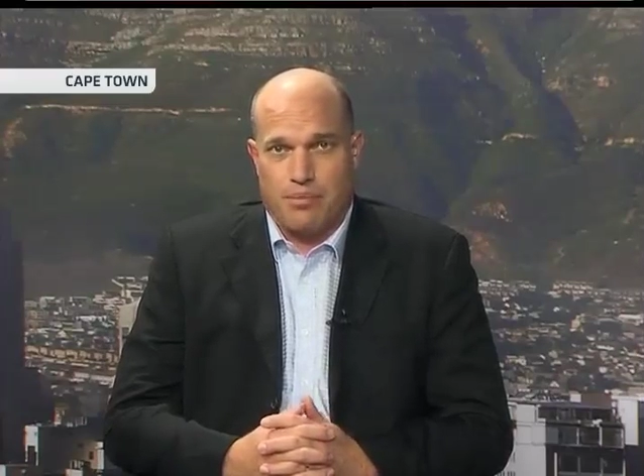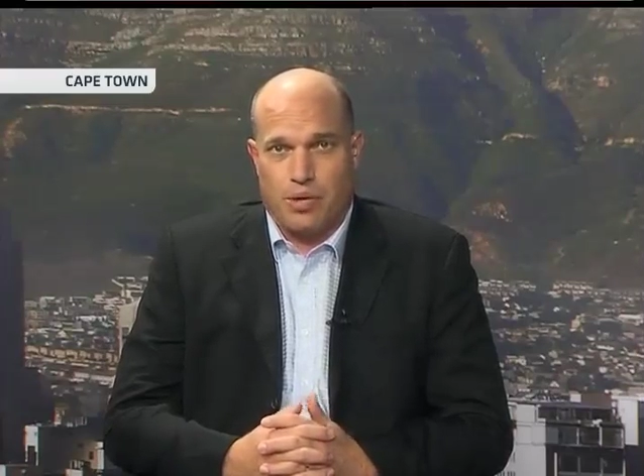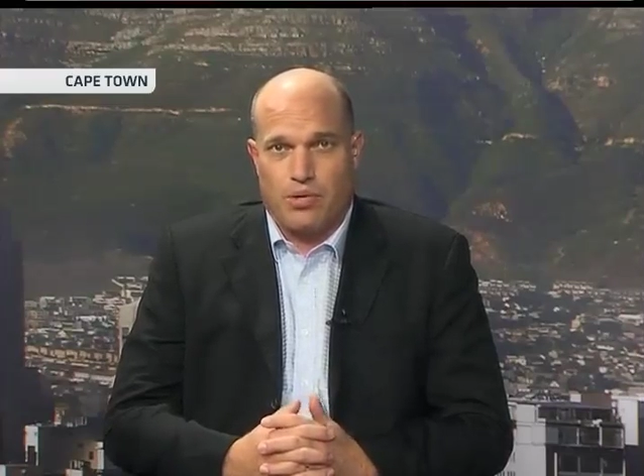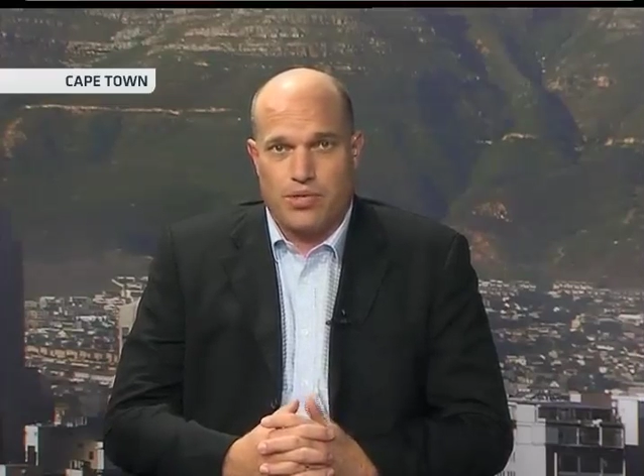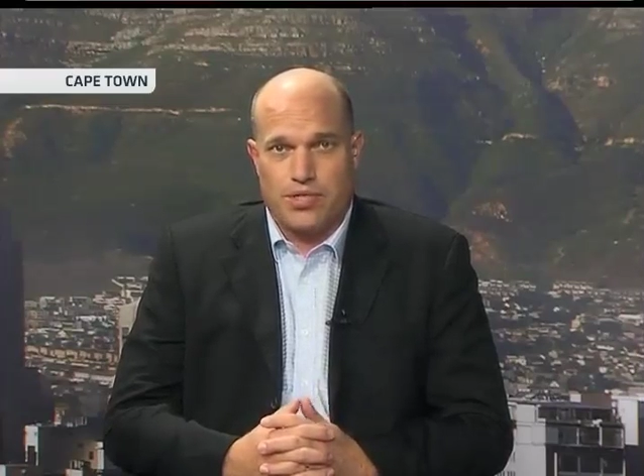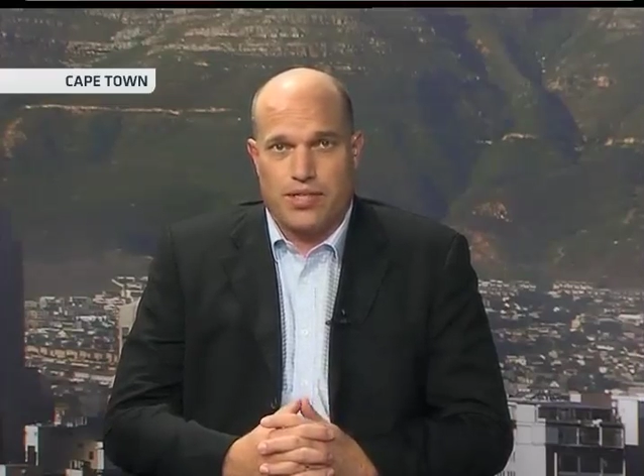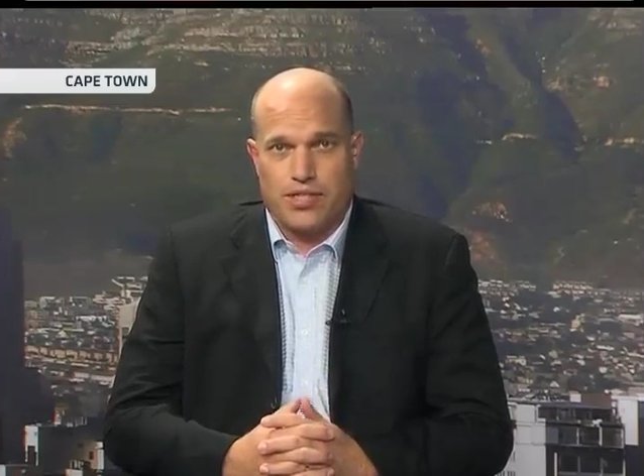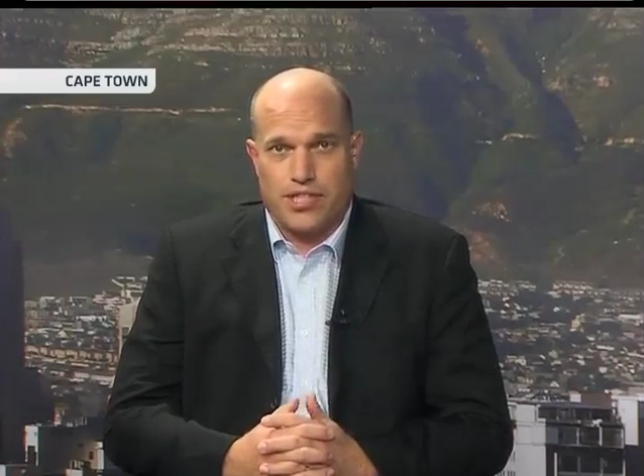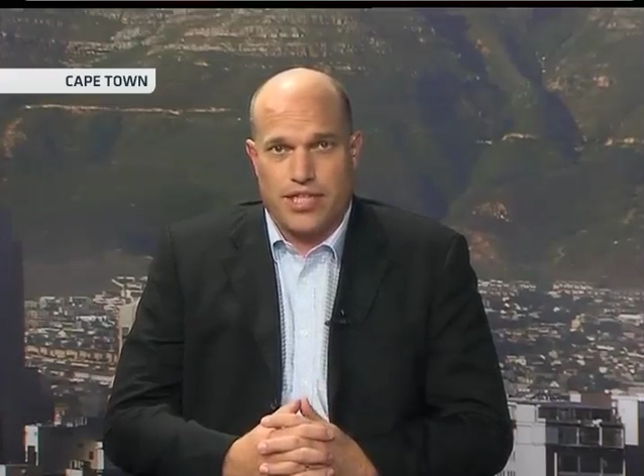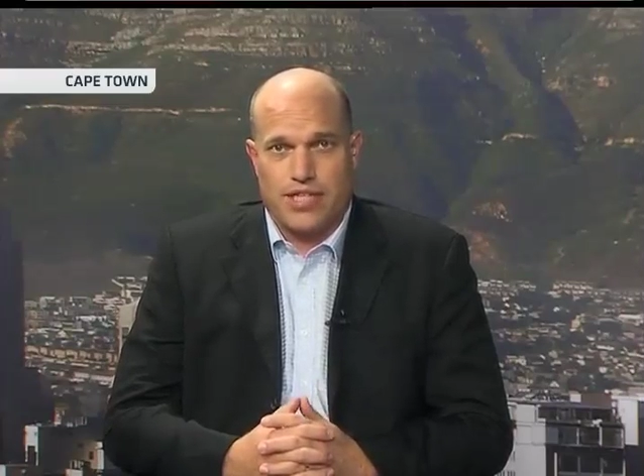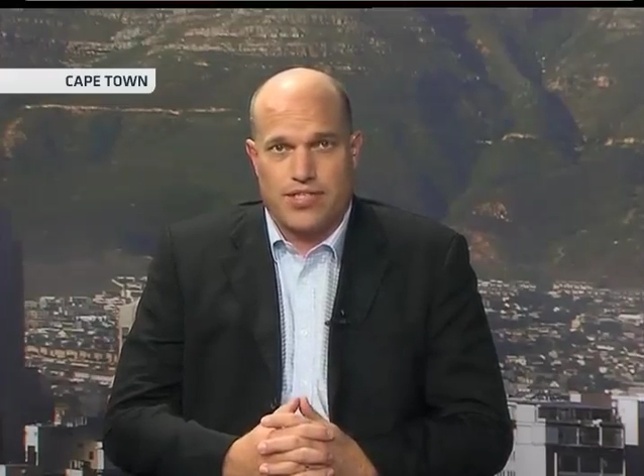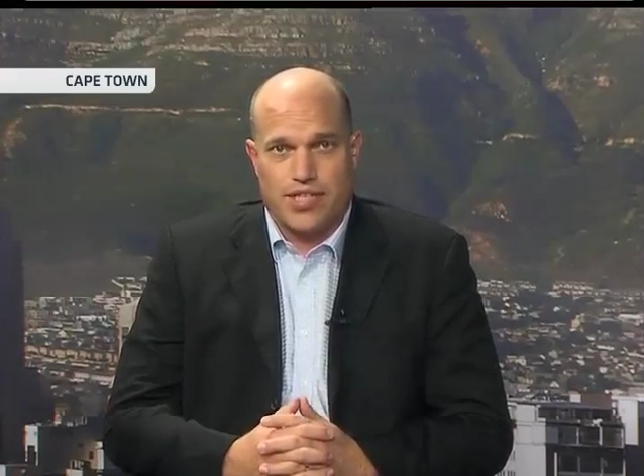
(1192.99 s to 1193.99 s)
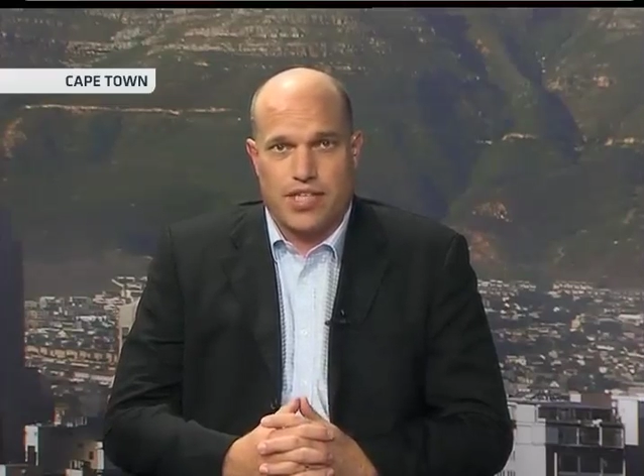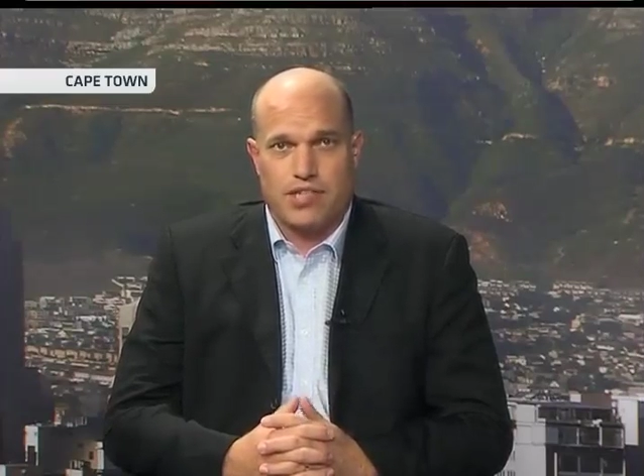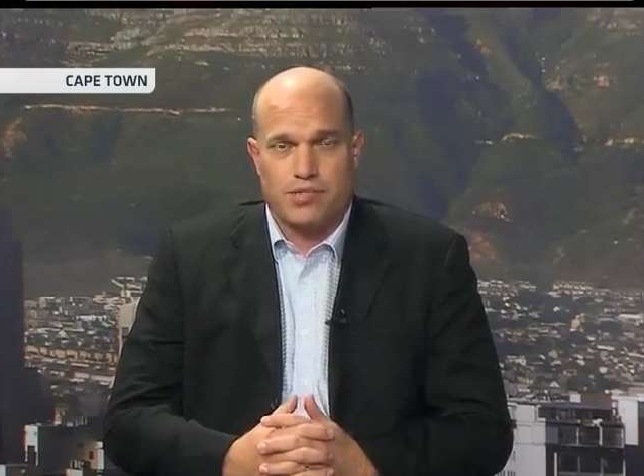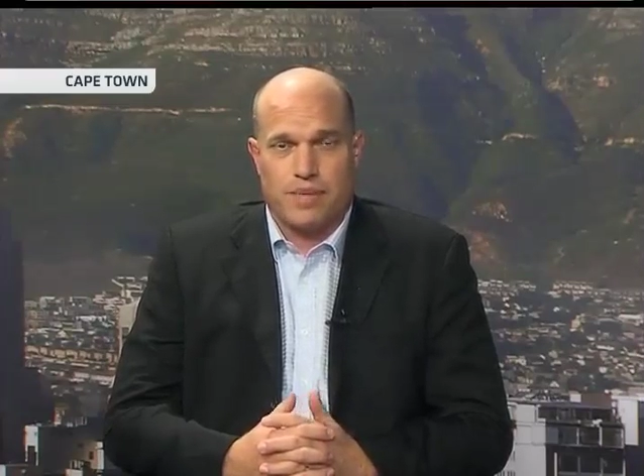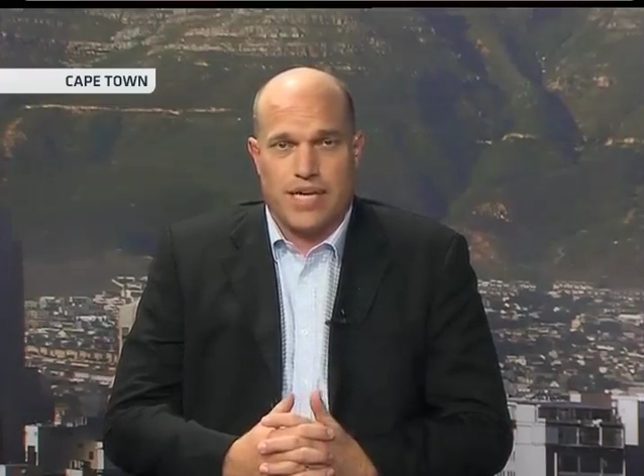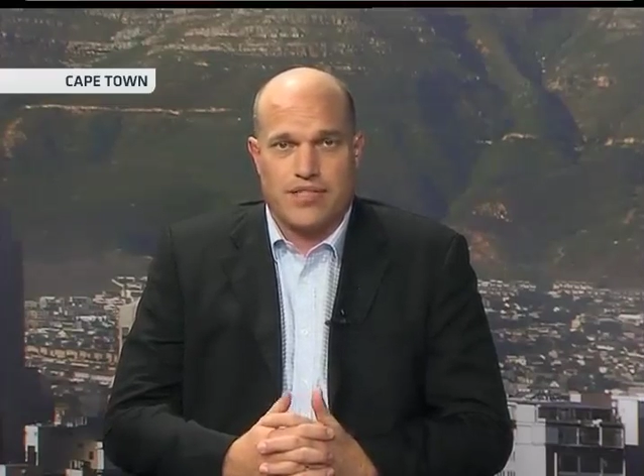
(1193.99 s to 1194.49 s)
but also the sheer
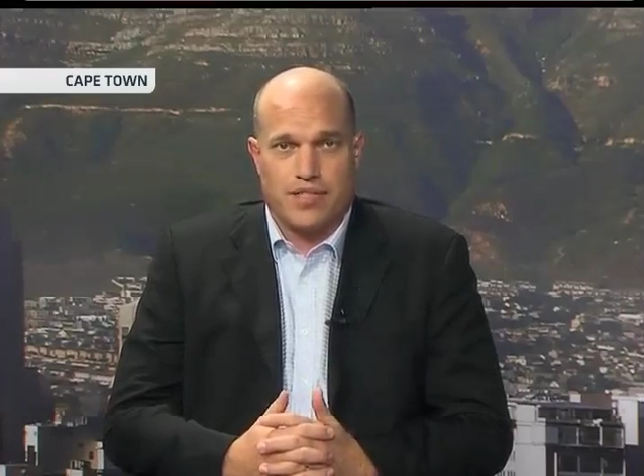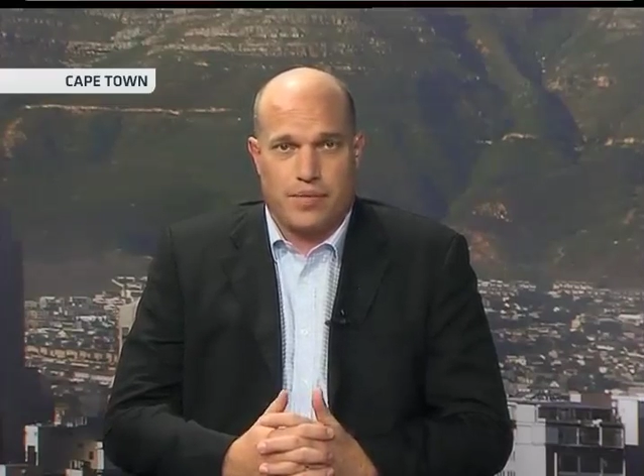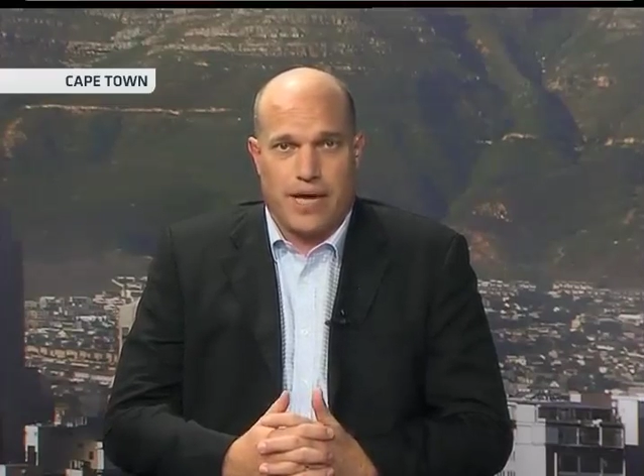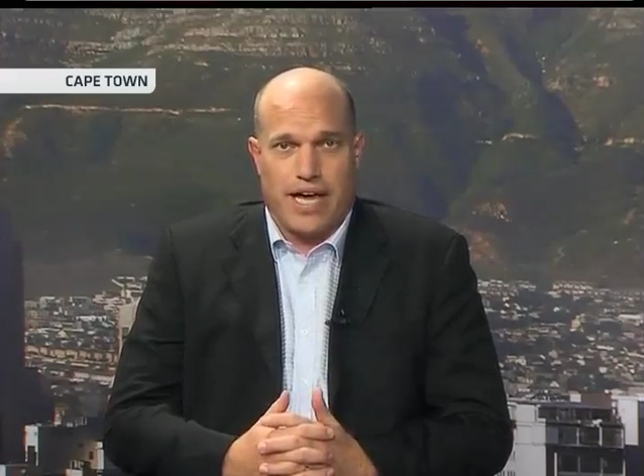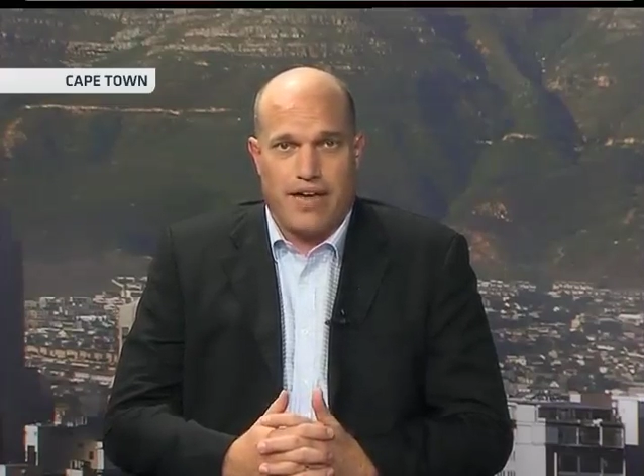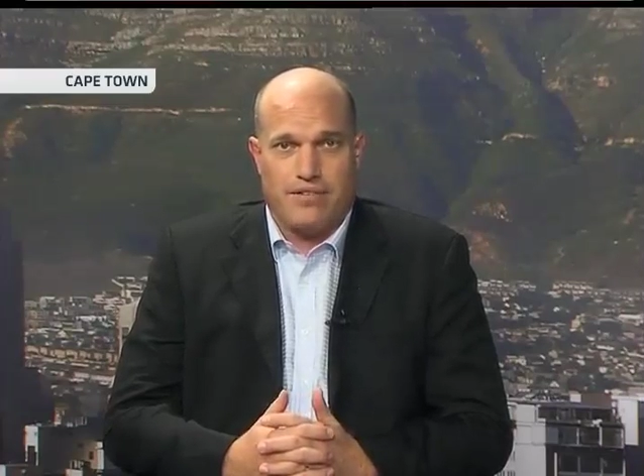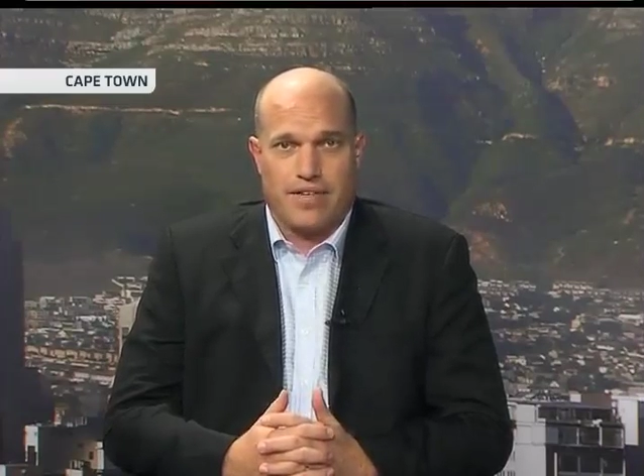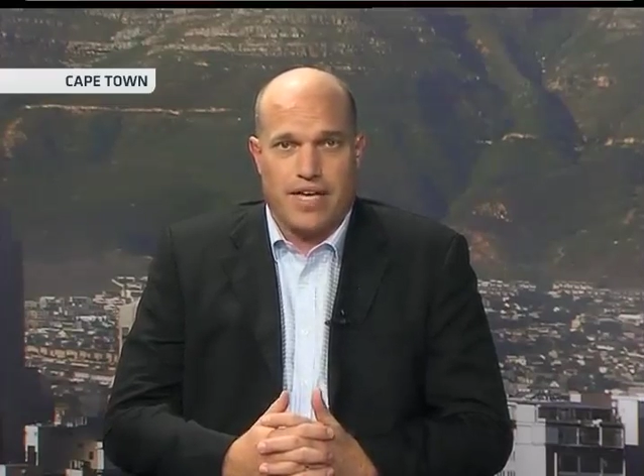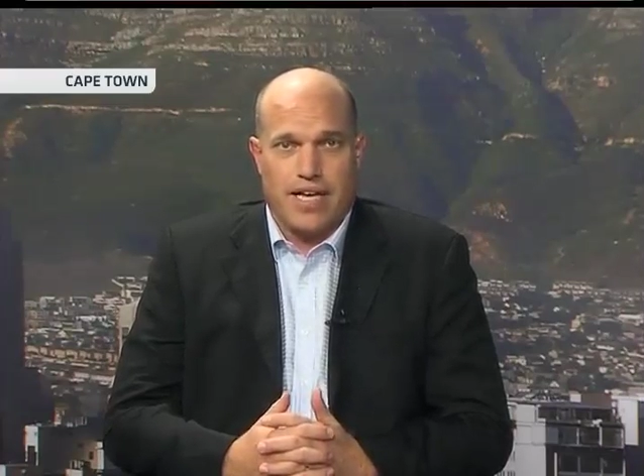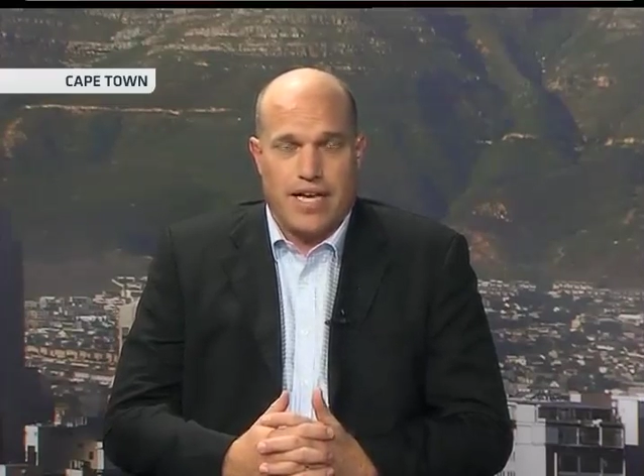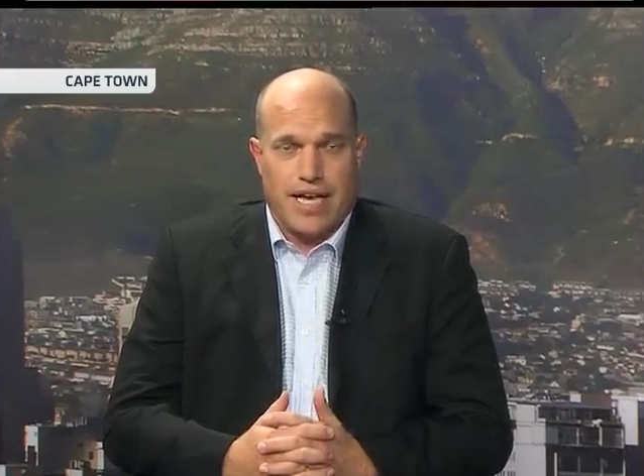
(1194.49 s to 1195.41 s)
skills base that we have